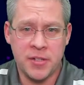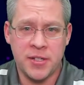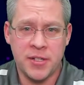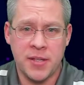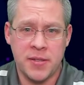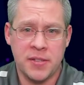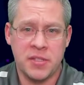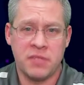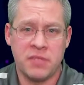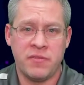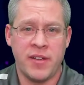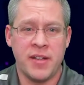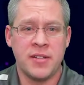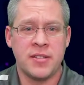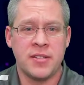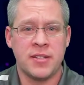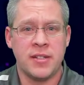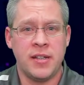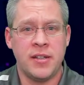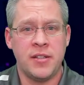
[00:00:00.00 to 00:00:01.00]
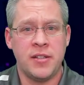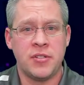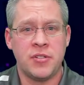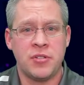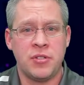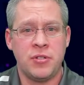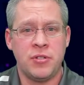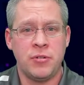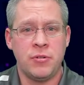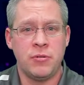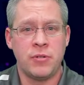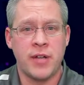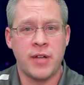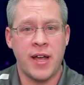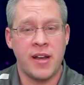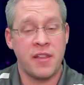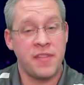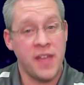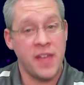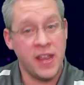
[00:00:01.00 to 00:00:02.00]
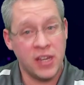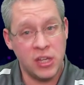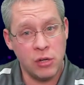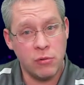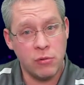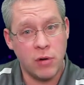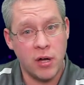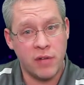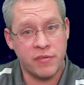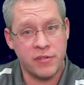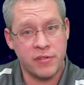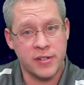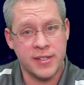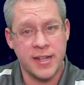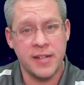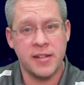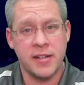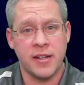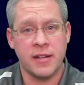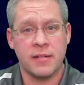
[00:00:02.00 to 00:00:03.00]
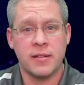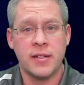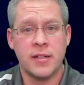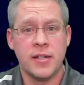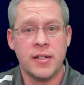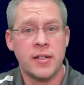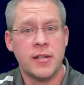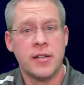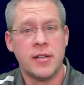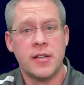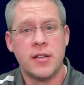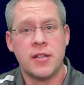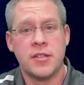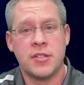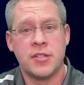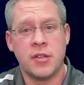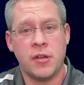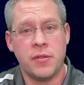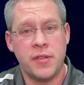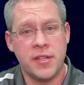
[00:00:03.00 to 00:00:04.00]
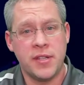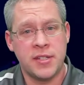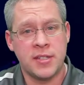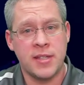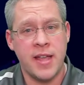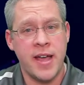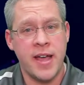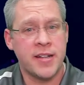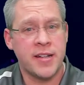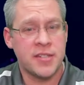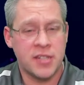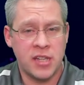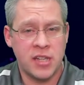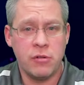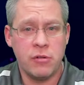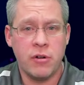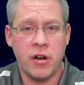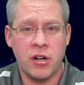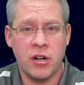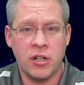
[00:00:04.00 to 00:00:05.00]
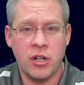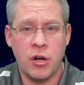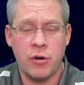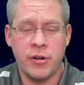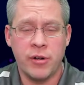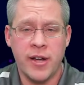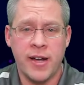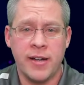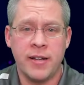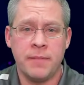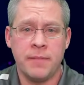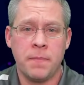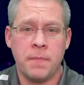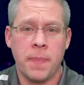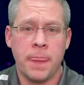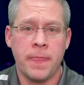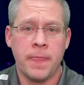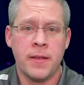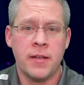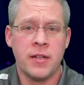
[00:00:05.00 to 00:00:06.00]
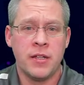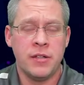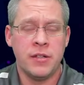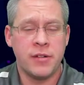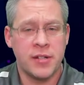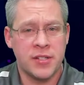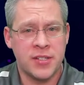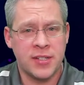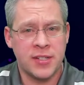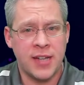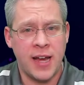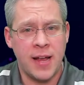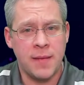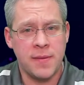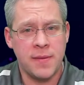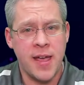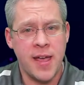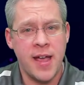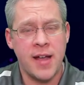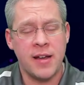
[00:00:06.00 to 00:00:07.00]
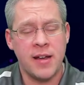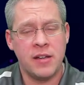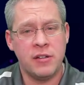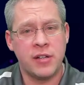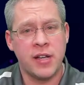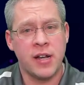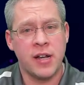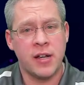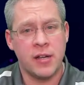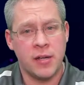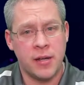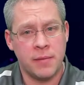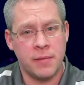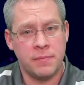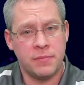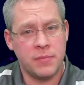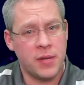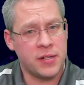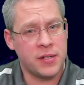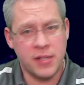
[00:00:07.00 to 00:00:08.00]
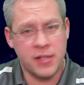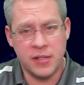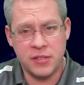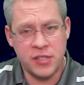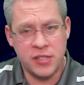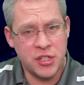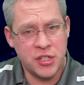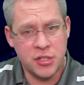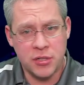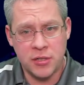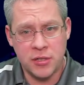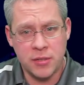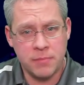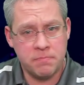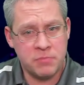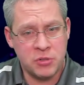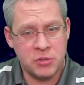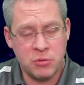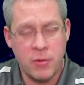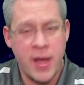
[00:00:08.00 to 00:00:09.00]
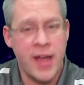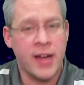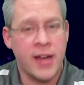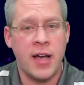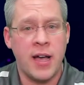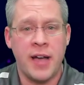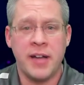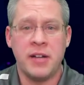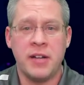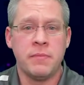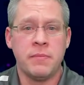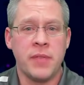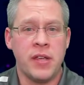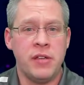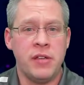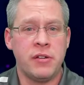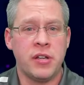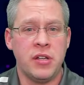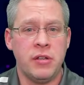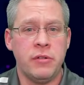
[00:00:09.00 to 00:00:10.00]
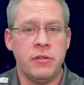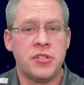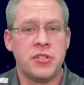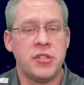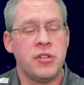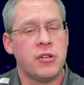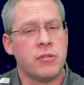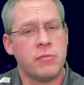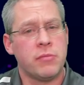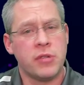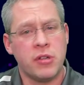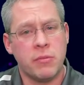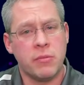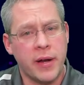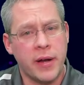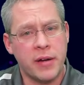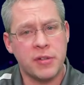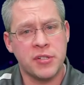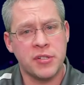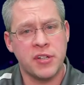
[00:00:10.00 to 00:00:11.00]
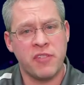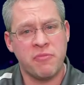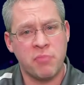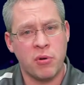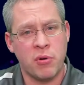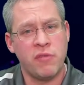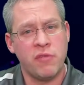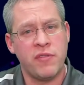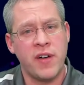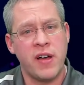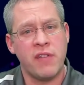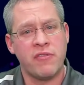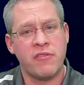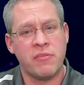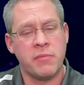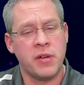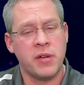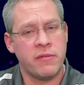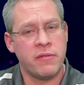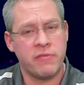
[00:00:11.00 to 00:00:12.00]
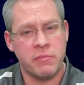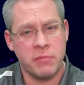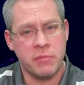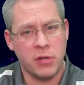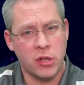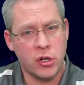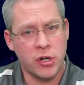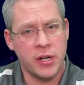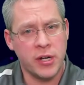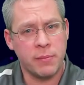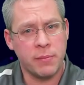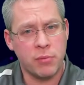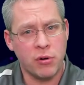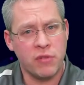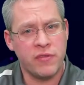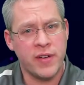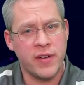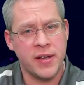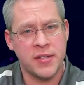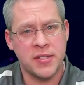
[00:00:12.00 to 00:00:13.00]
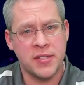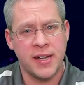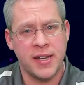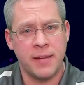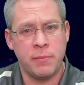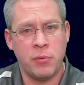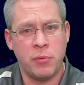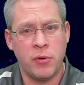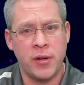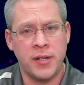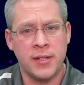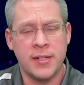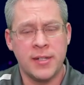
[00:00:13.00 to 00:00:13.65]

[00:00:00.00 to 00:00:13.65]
at this event is to kind of thank you all for attending. So this slide has a QR code on it. You can scan that and you get a digital swag item that you can use in your Microsoft profile from a learning profile standpoint.